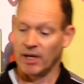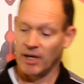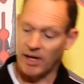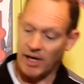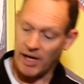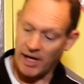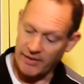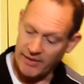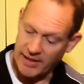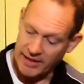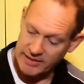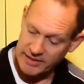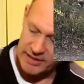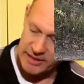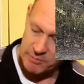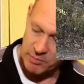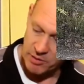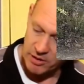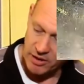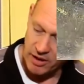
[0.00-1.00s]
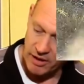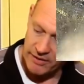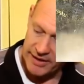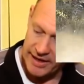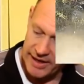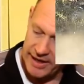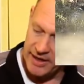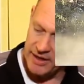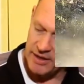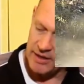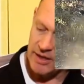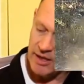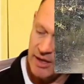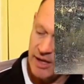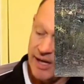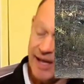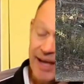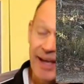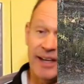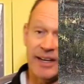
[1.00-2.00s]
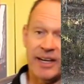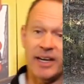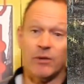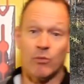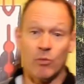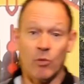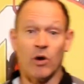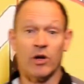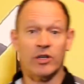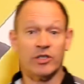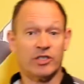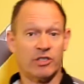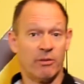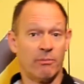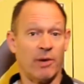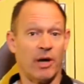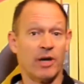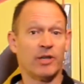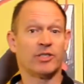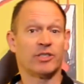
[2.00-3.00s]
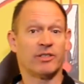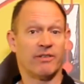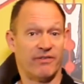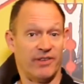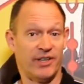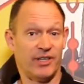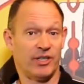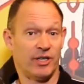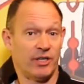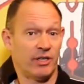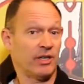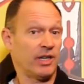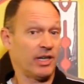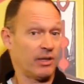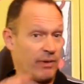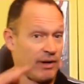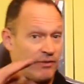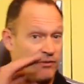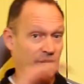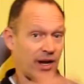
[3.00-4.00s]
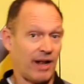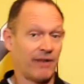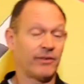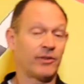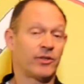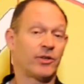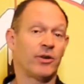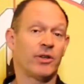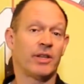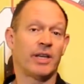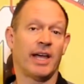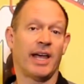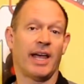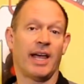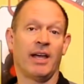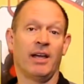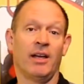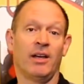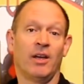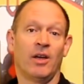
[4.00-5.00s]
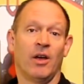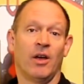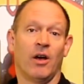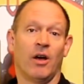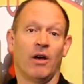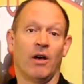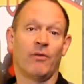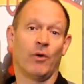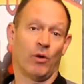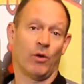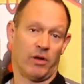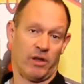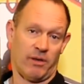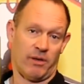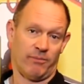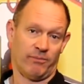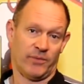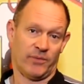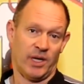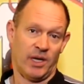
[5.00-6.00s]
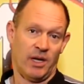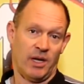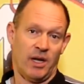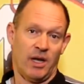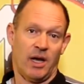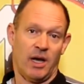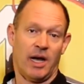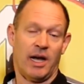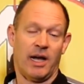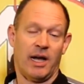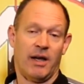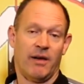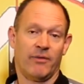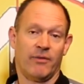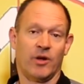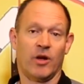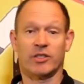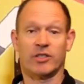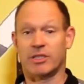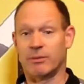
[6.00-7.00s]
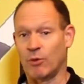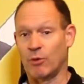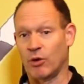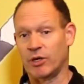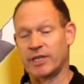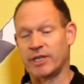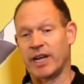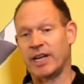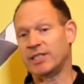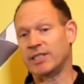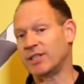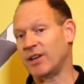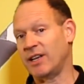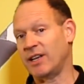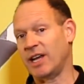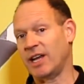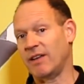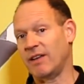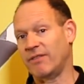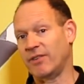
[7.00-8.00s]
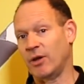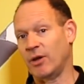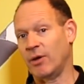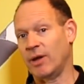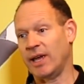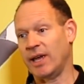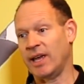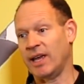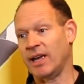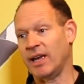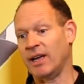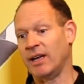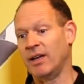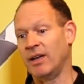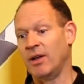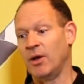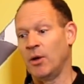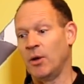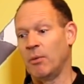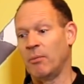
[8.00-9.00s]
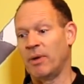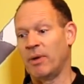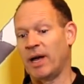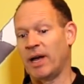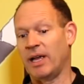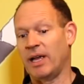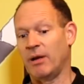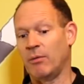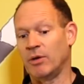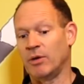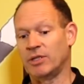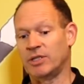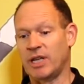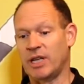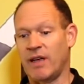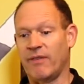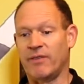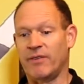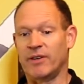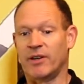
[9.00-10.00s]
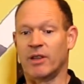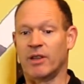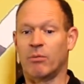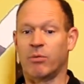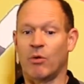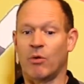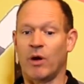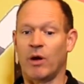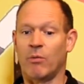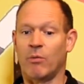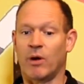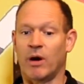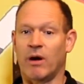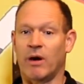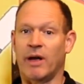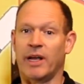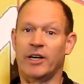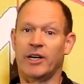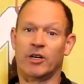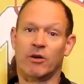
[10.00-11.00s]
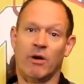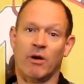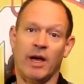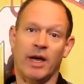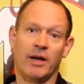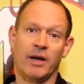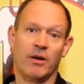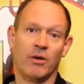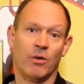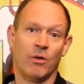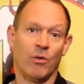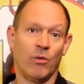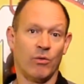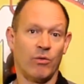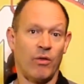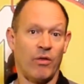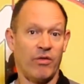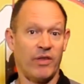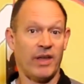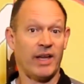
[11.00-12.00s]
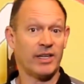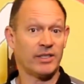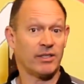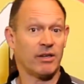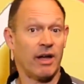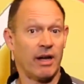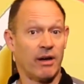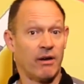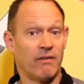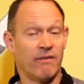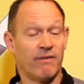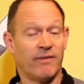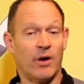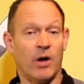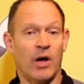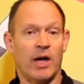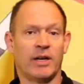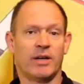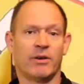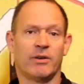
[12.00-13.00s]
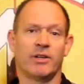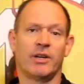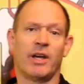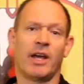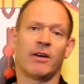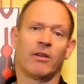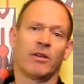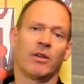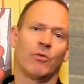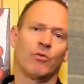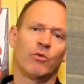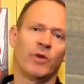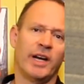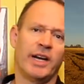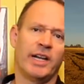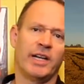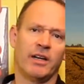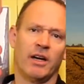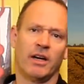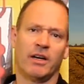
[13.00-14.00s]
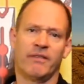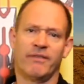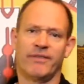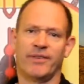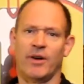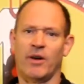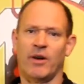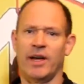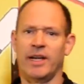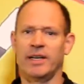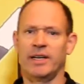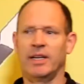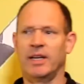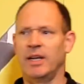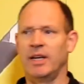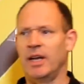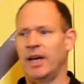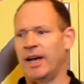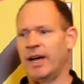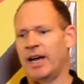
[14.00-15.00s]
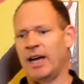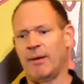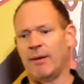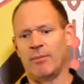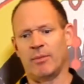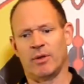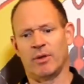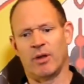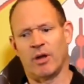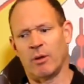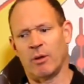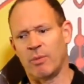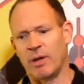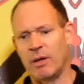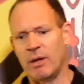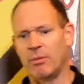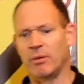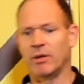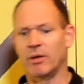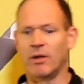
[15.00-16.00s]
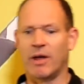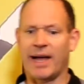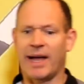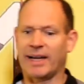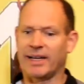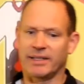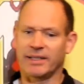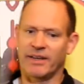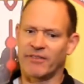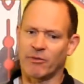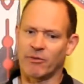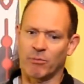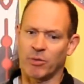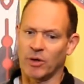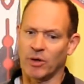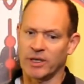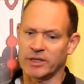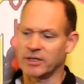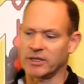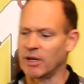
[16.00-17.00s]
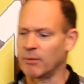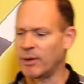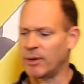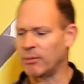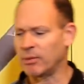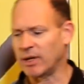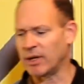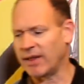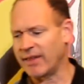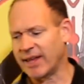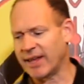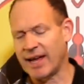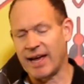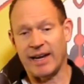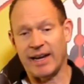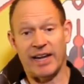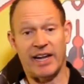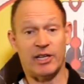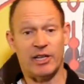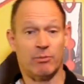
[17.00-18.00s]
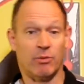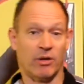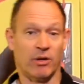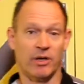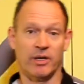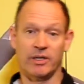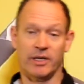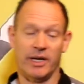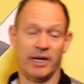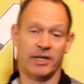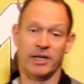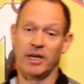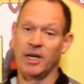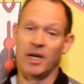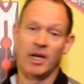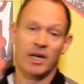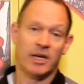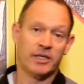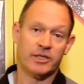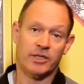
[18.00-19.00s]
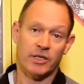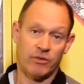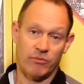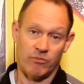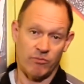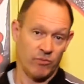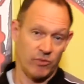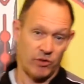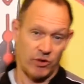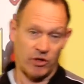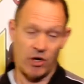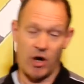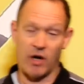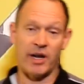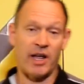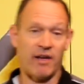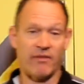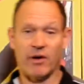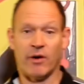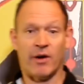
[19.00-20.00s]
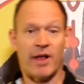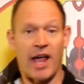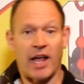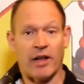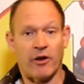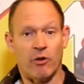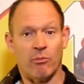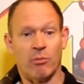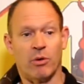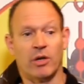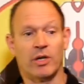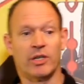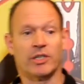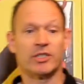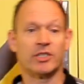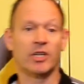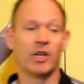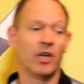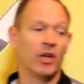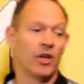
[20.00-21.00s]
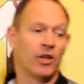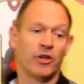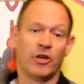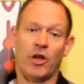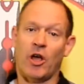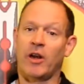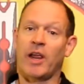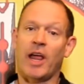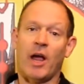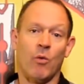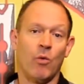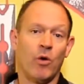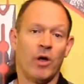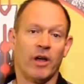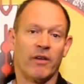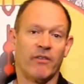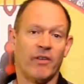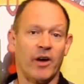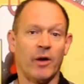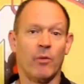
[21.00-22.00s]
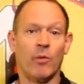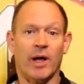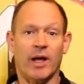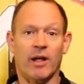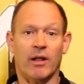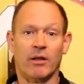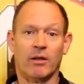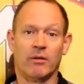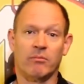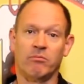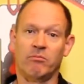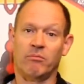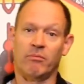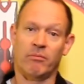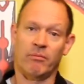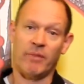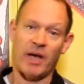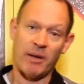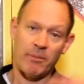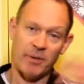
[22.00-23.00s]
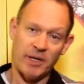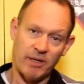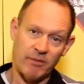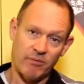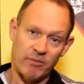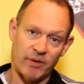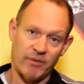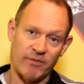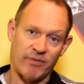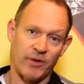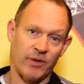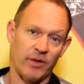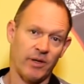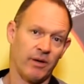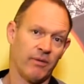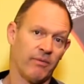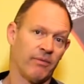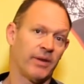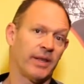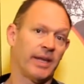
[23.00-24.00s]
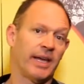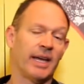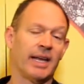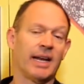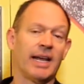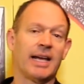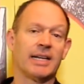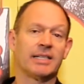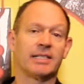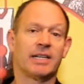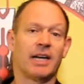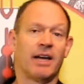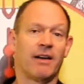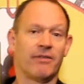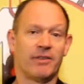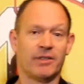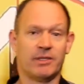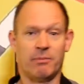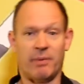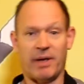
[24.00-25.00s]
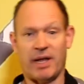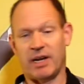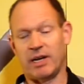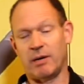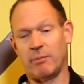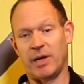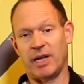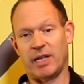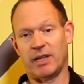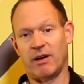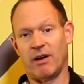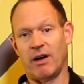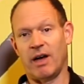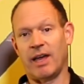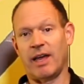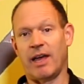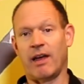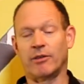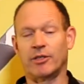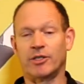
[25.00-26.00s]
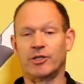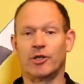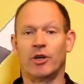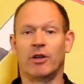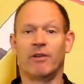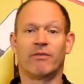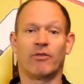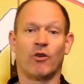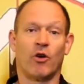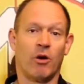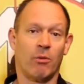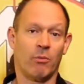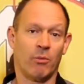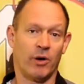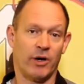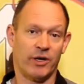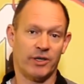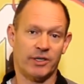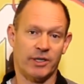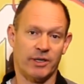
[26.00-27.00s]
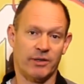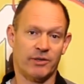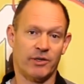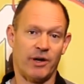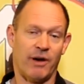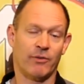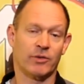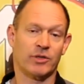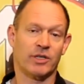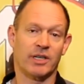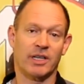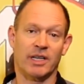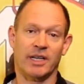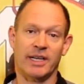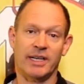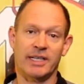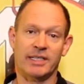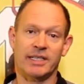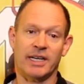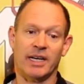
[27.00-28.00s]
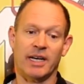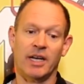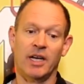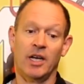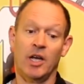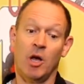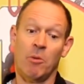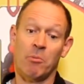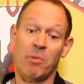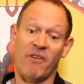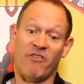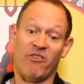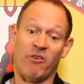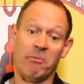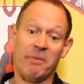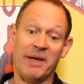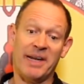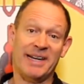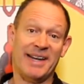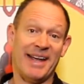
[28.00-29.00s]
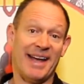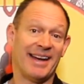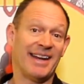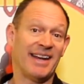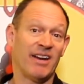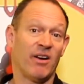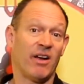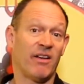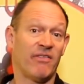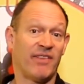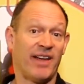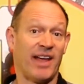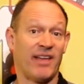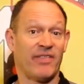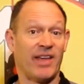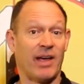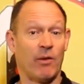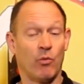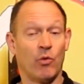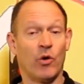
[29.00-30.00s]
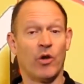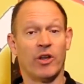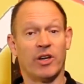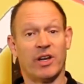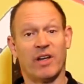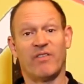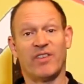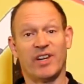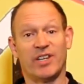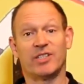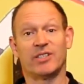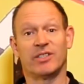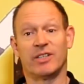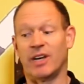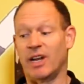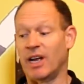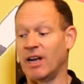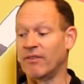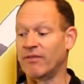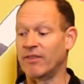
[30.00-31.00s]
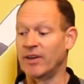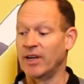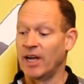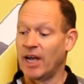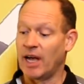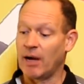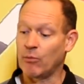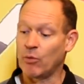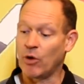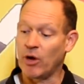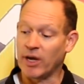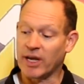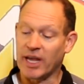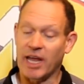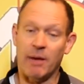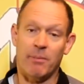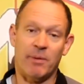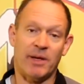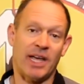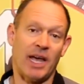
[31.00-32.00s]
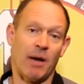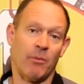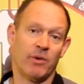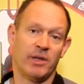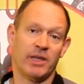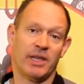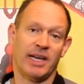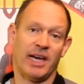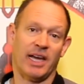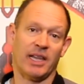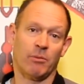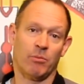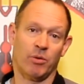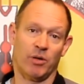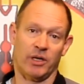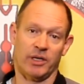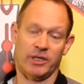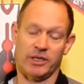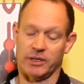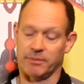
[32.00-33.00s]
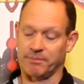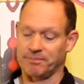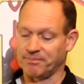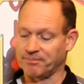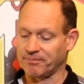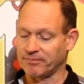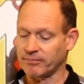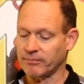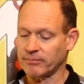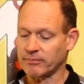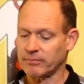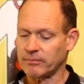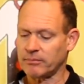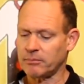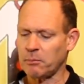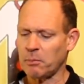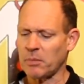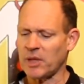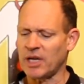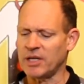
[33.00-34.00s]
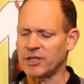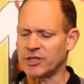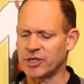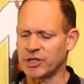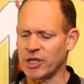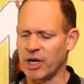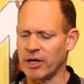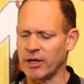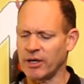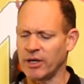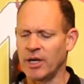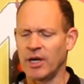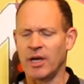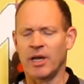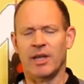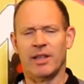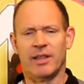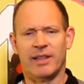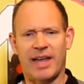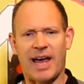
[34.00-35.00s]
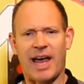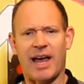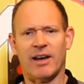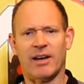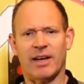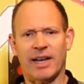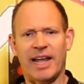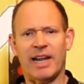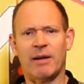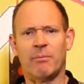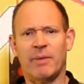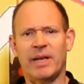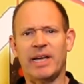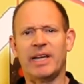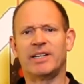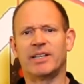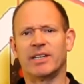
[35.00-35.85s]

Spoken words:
And that's this bullet on the end. And it was the most efficient, you know, traveling through the air of all of them. I've got some more to test. I only had a few here, but it was definitely to the point where I tried all the things I could find, done a lot of reading I could find. A lot of people like different bullets. A lot of people like the cutting edge bullet, and there's some no doubt very accurate bullets, no doubt work very well. Maybe that for the ELR stuff, it's better to be in the high altitude for them where it travels a little easier. But for me down here, I found they weren't efficient enough and weren't keeping up with the other bullets. So that led me to